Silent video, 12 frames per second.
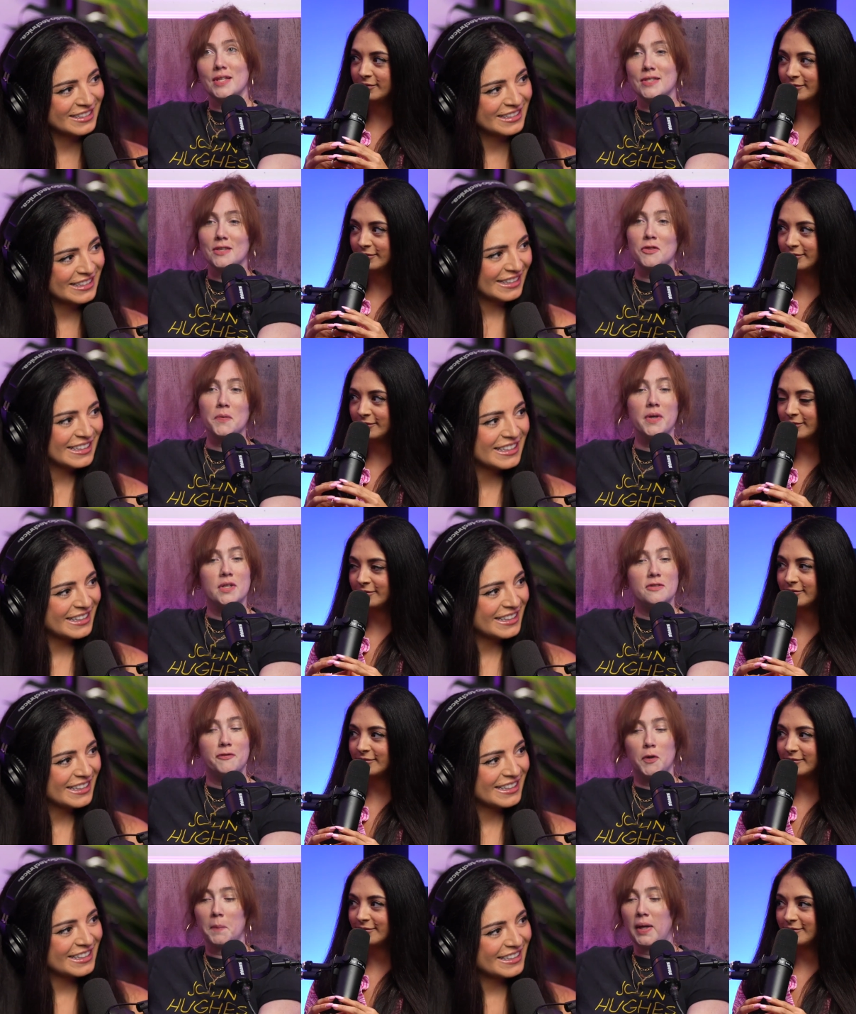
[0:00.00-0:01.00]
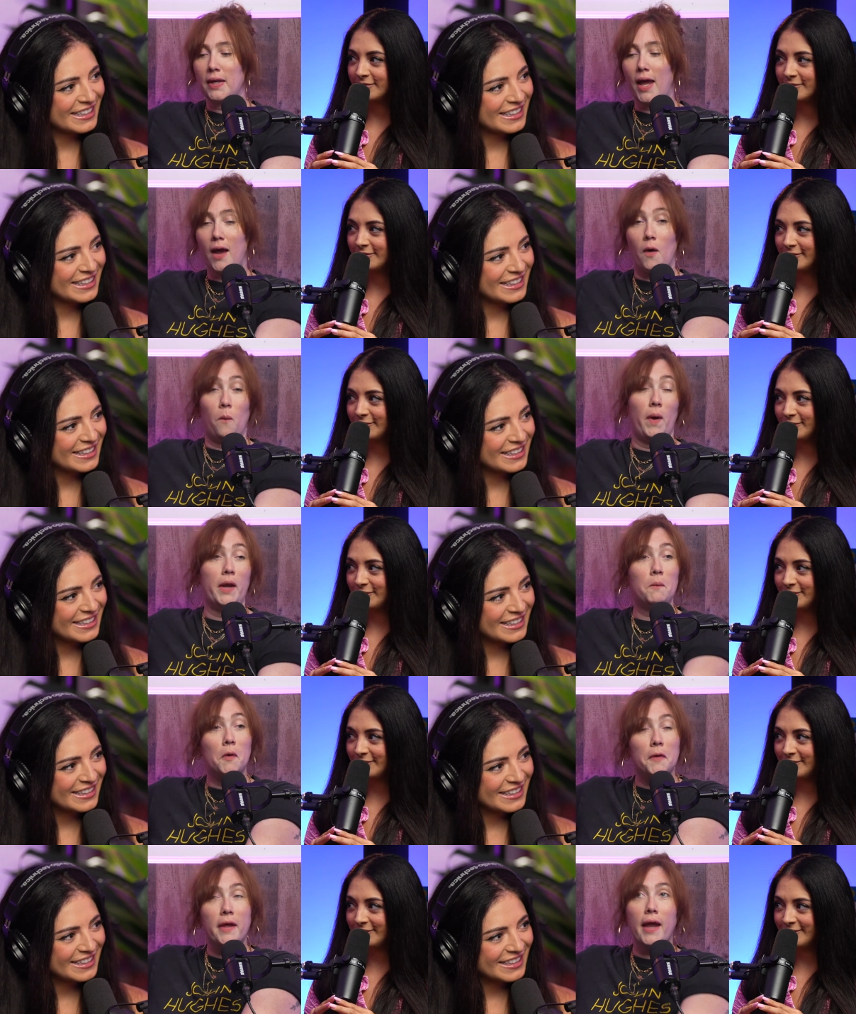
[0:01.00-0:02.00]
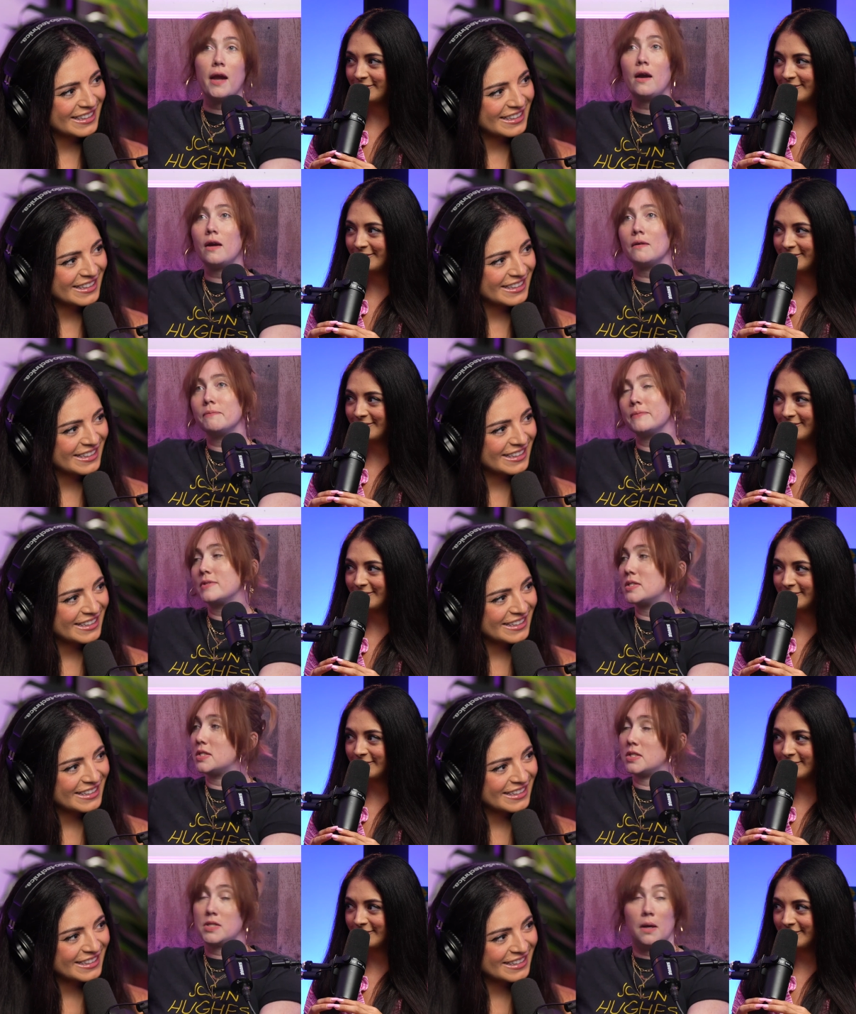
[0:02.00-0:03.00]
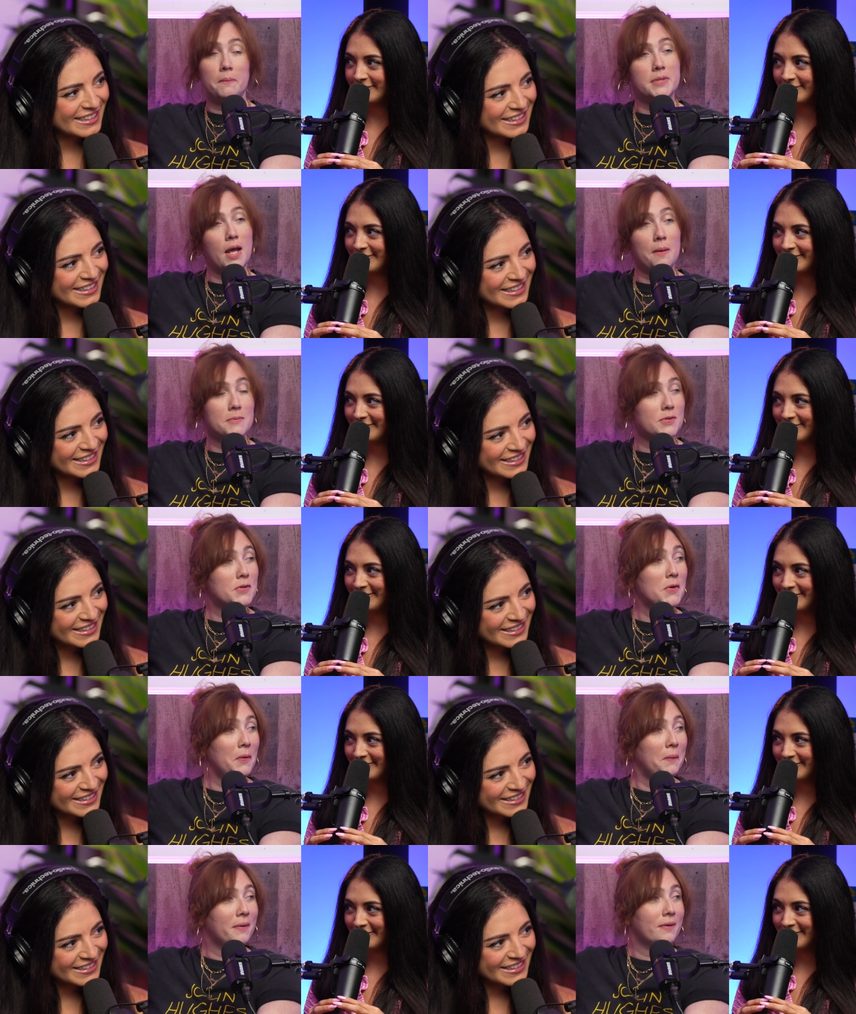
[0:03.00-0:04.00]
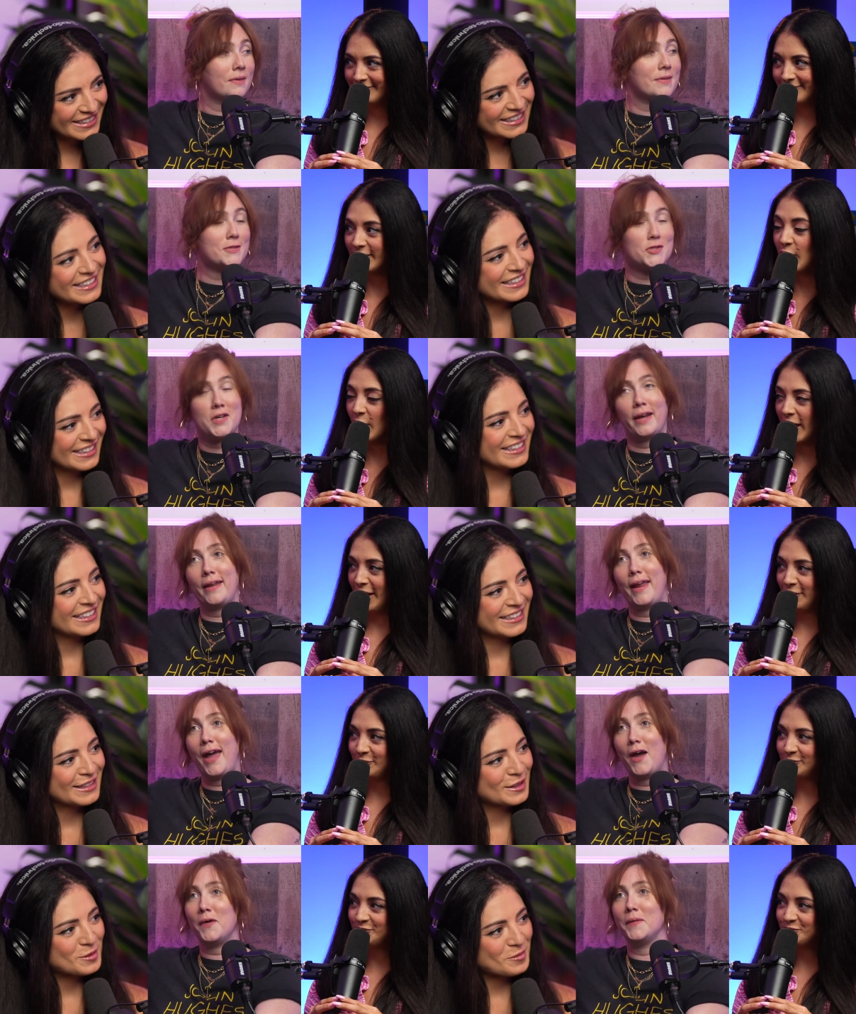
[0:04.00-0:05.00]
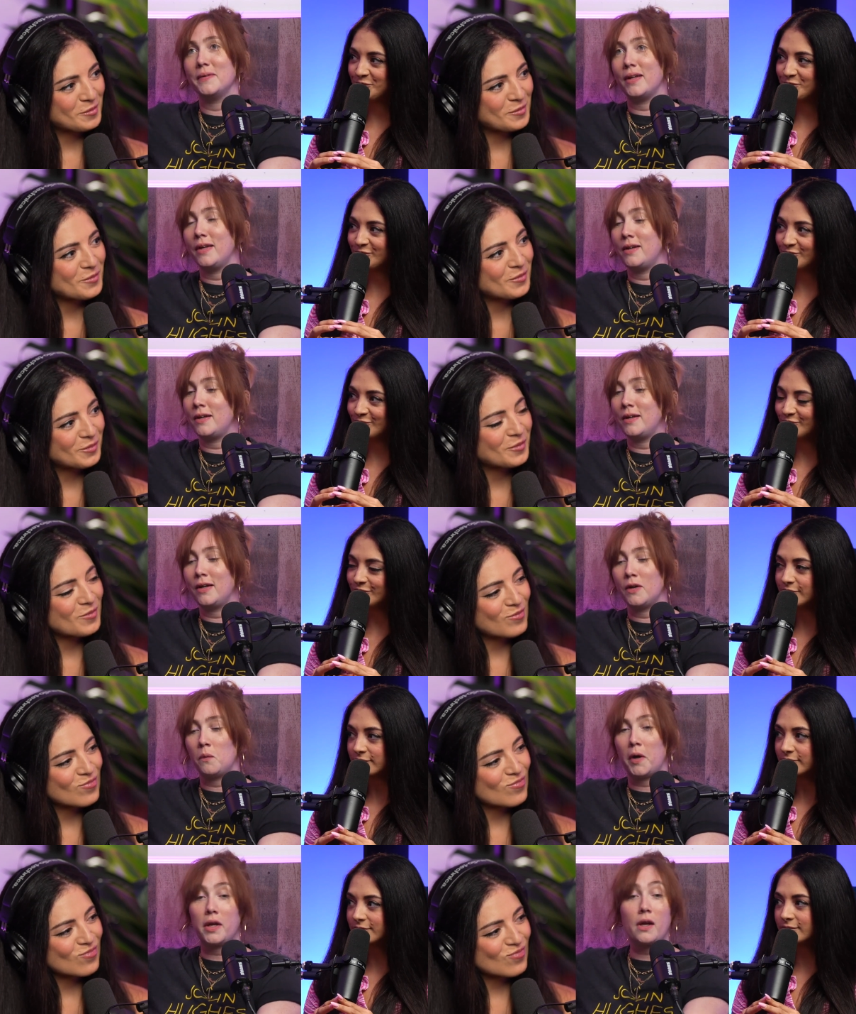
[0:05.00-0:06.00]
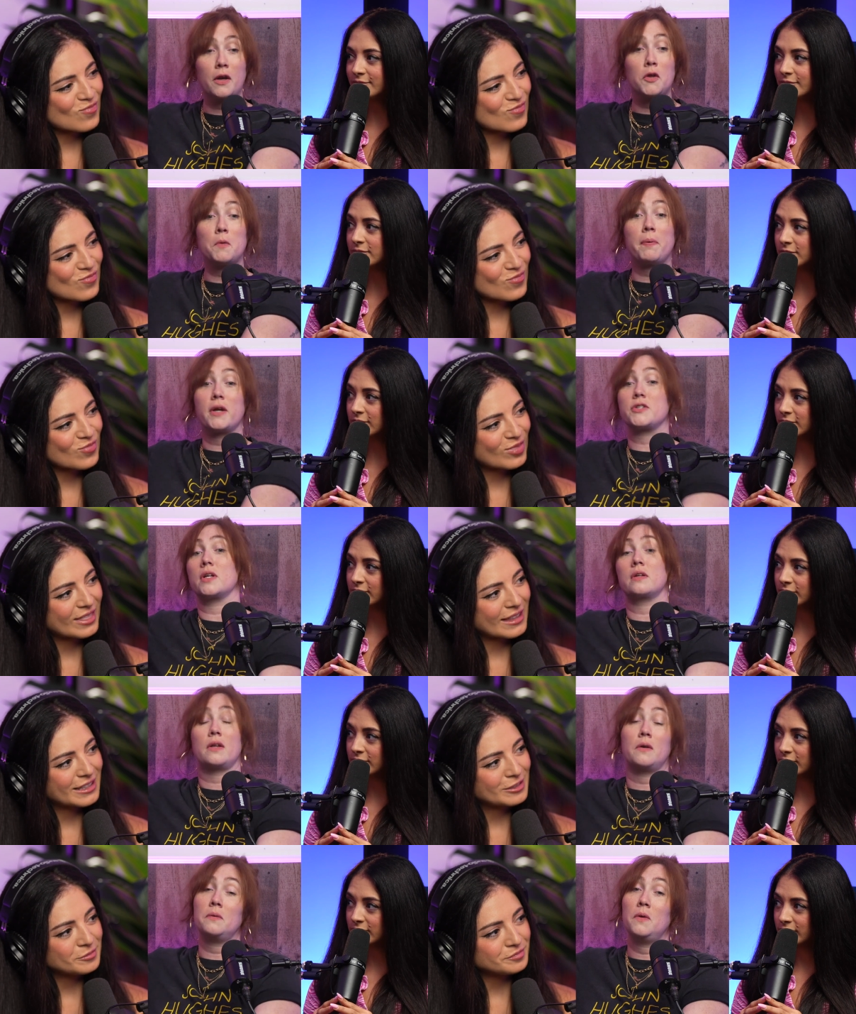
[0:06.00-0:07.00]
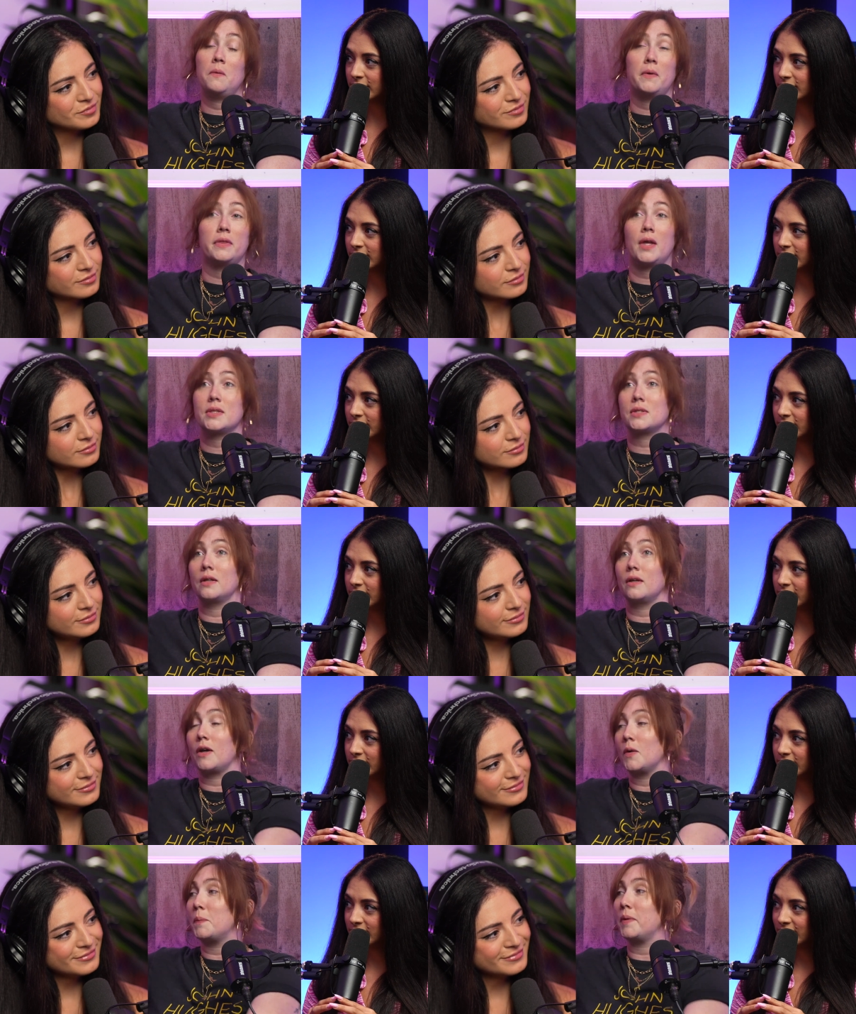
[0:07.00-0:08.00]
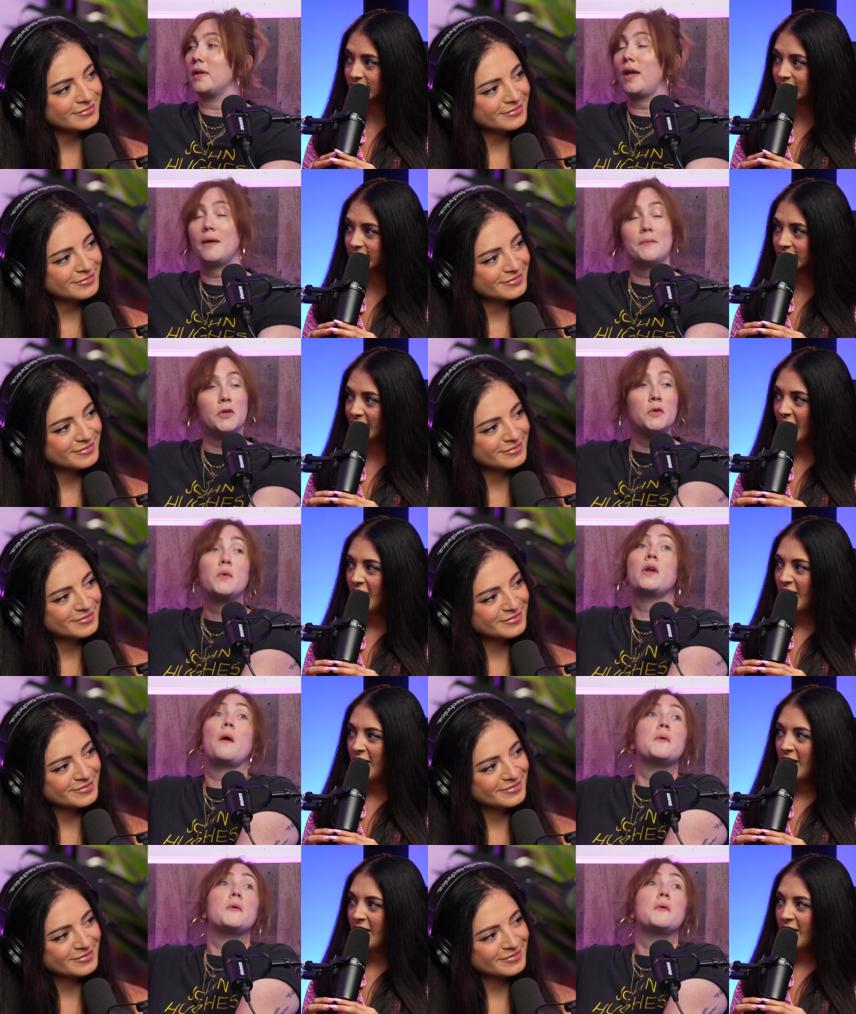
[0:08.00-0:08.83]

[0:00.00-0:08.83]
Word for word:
Speaker 1: season three is filming now. When will it air? Sometime soon. Okay. Check it out. And uh, working on a new project. I don't know where that's gonna go, but yeah, you can